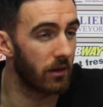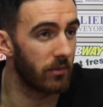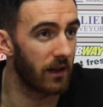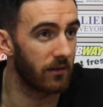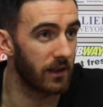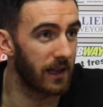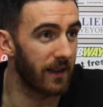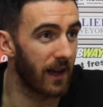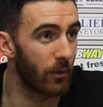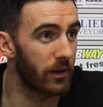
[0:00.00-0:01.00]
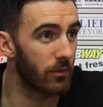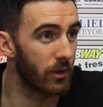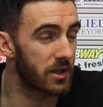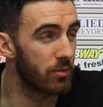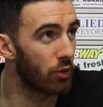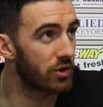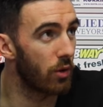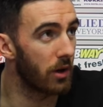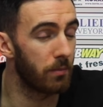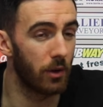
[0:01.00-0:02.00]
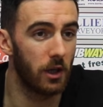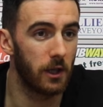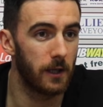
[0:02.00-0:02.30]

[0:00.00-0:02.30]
Yeah, you get that with a small squad, but